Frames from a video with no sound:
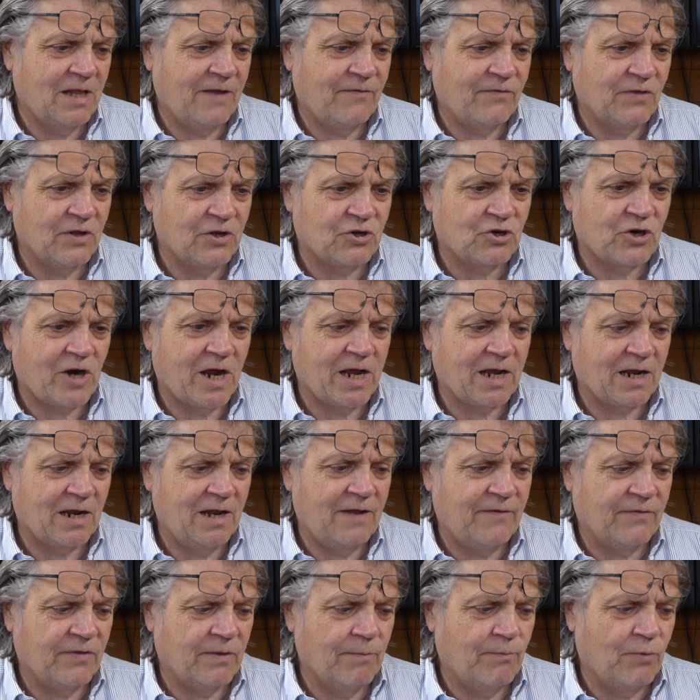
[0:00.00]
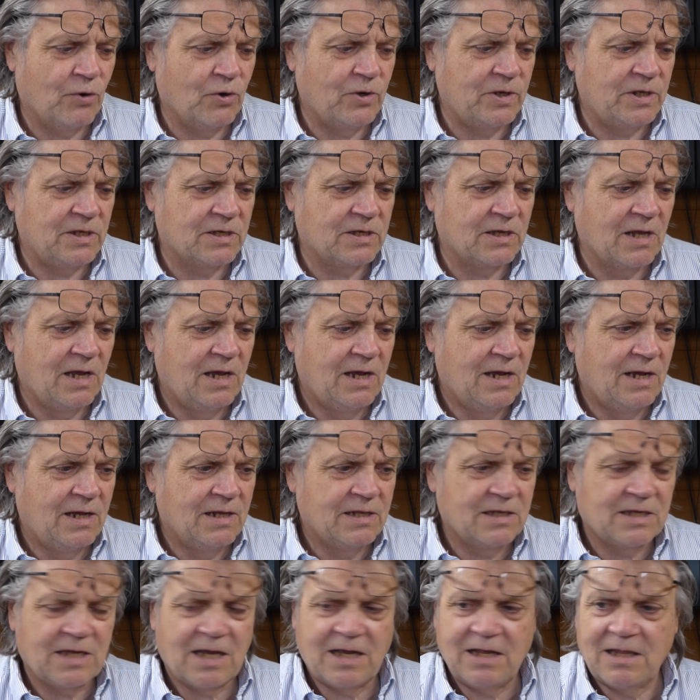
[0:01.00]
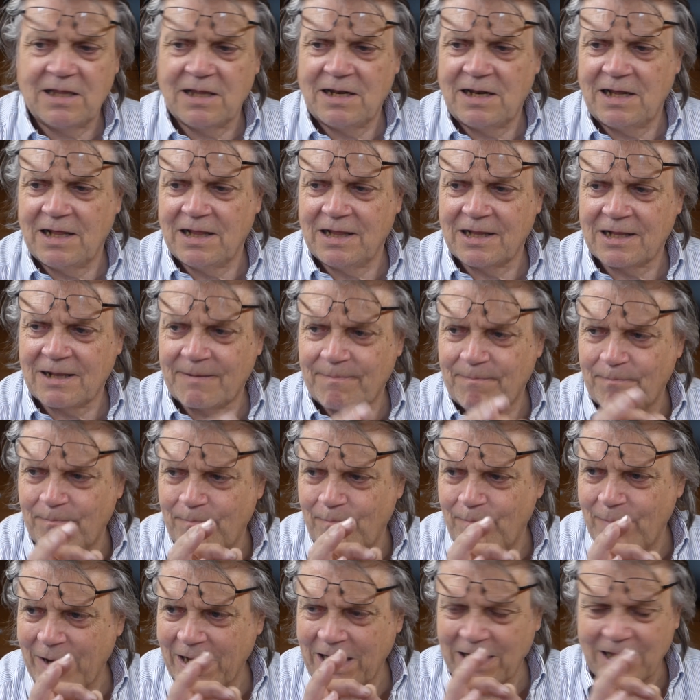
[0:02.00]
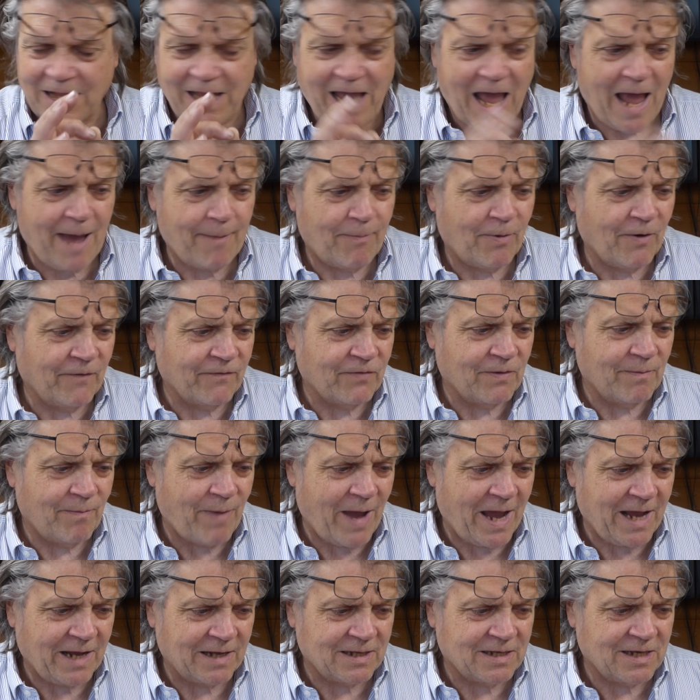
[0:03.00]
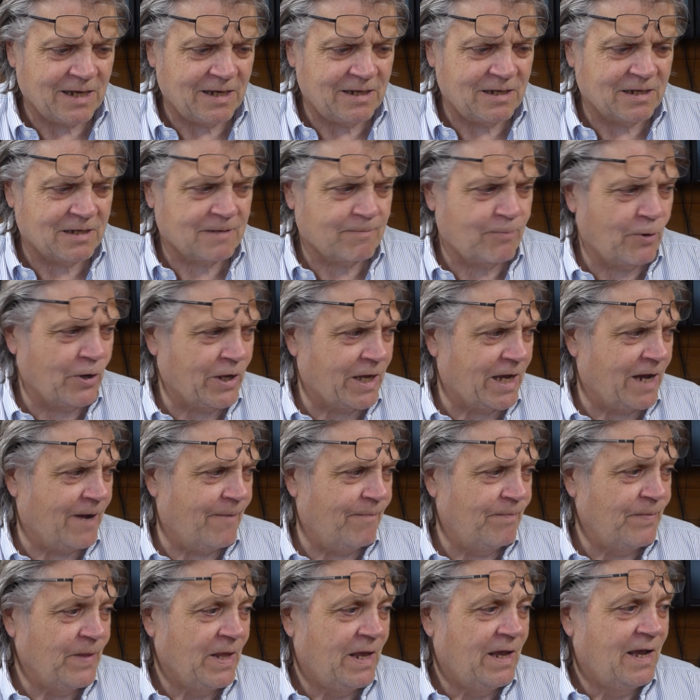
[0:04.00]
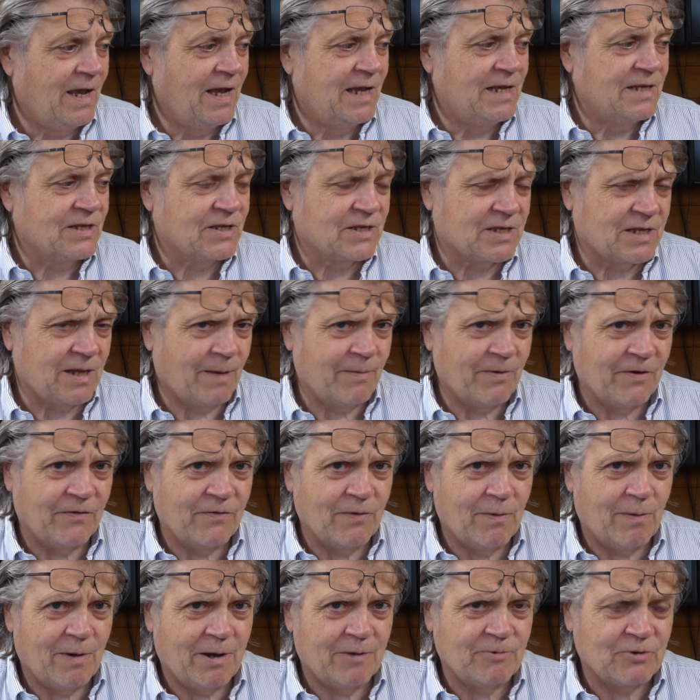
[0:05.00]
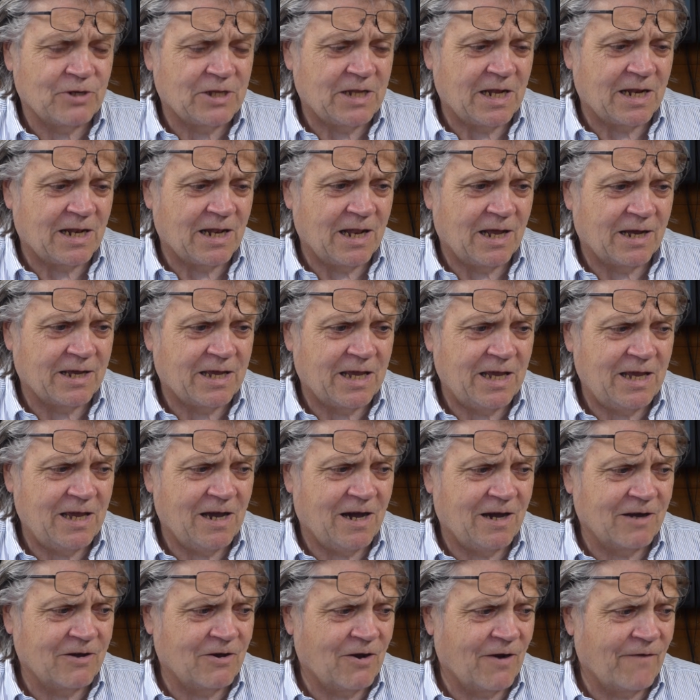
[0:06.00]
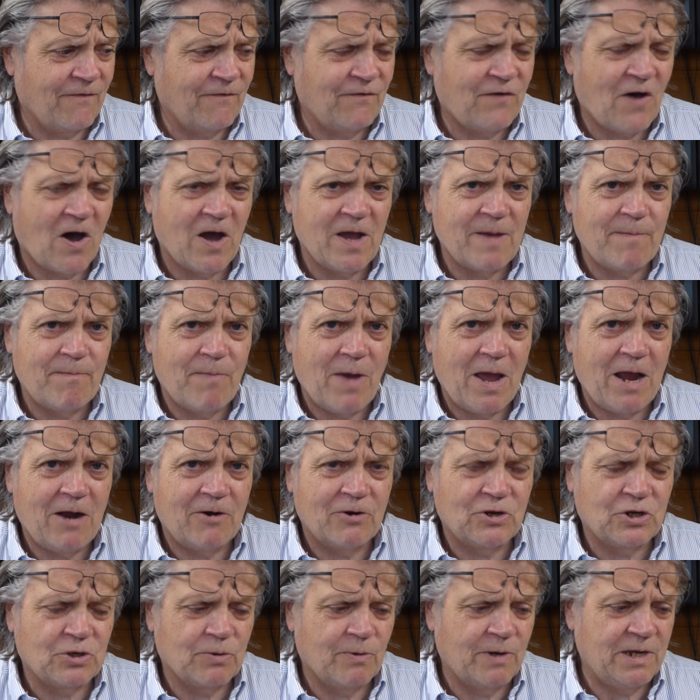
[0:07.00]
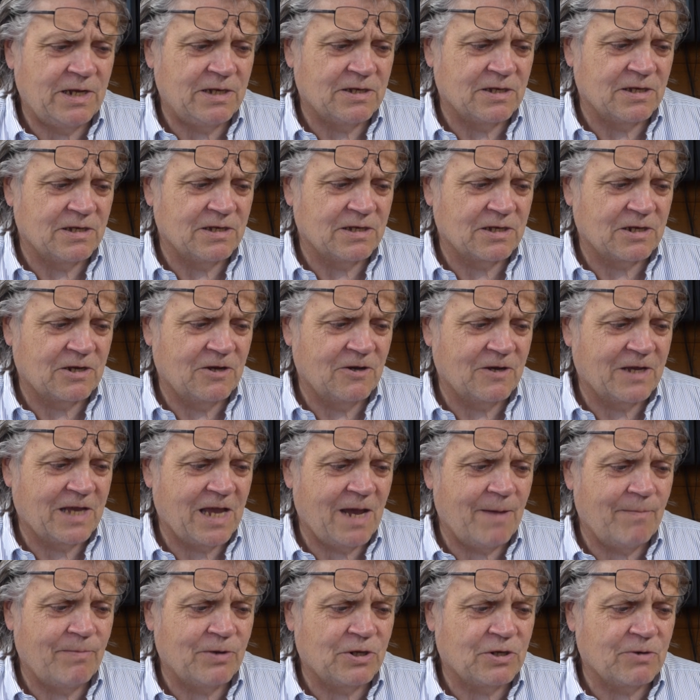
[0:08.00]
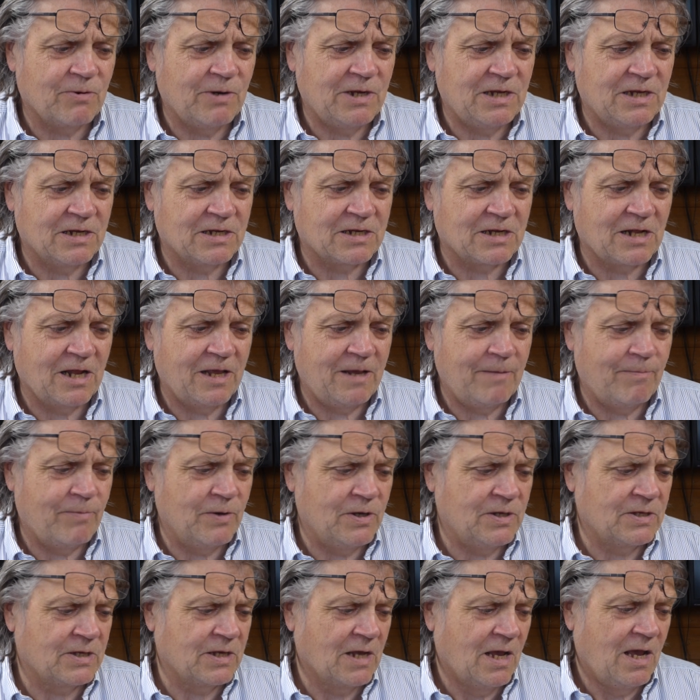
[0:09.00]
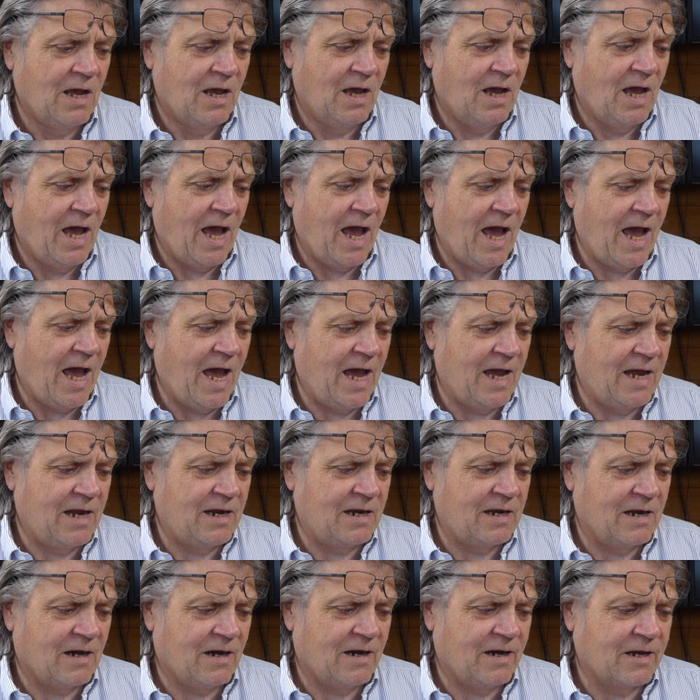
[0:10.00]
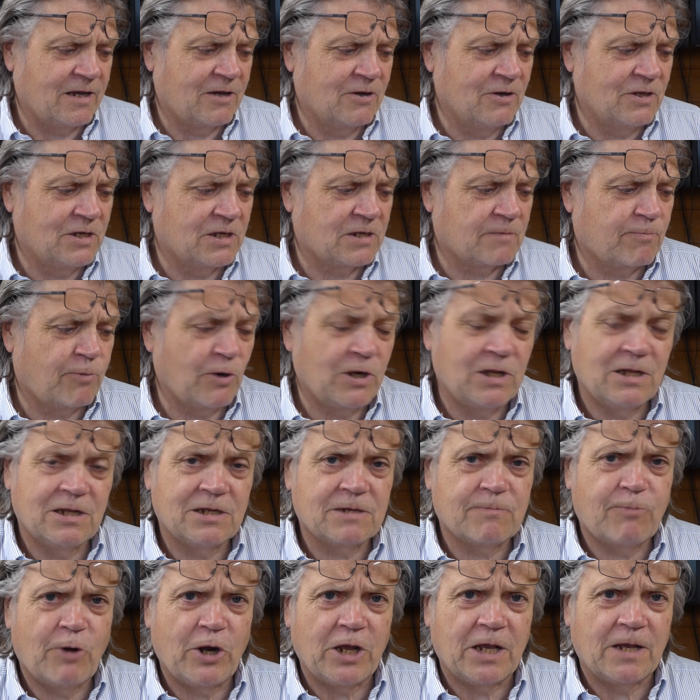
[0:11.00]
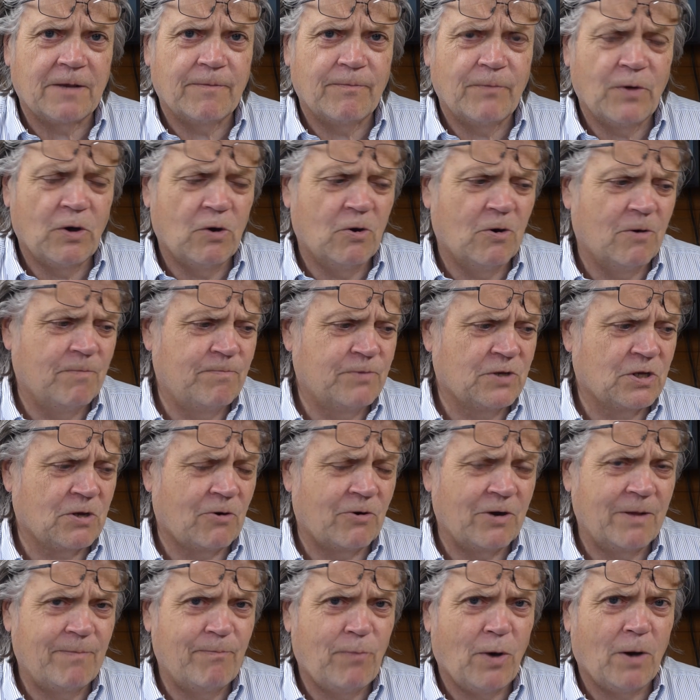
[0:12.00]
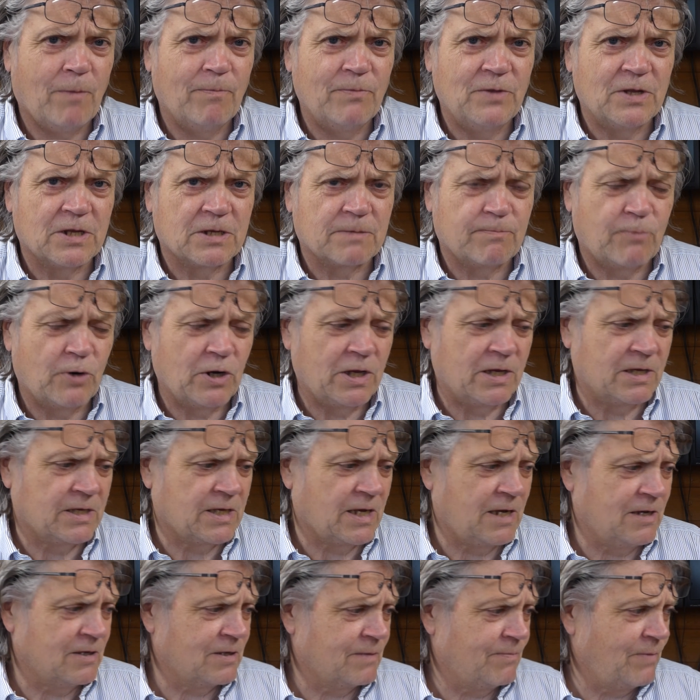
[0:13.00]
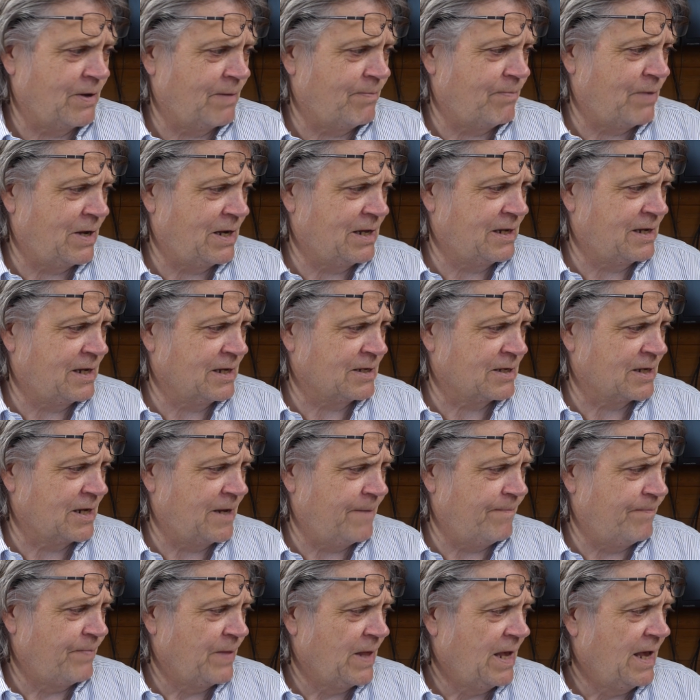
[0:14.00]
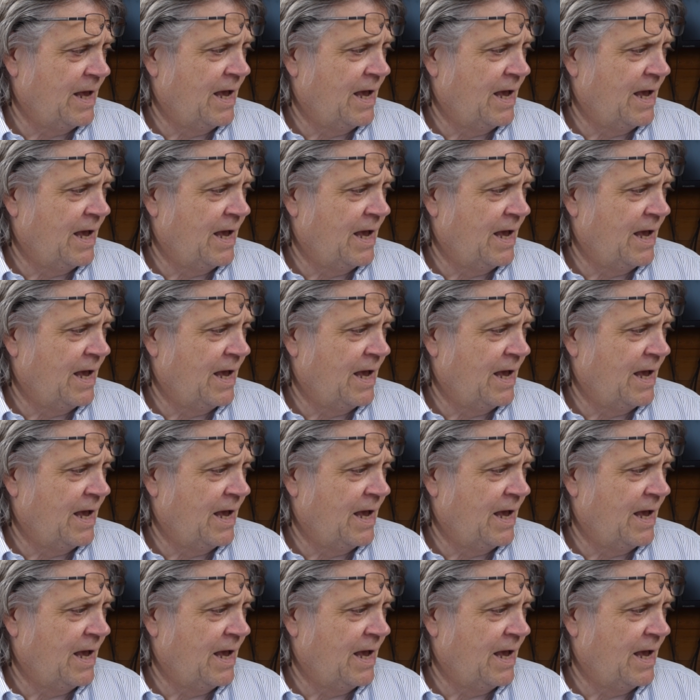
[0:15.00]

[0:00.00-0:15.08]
lift the track, lift the points, take the little metal cap off the back and take the spring out. Some of them I was dead lucky. I got a fine pair of tweezers, could get between the sleepers, and I could spring the spring, or sorry, pop the spring. Sounds a bit better, doesn't it?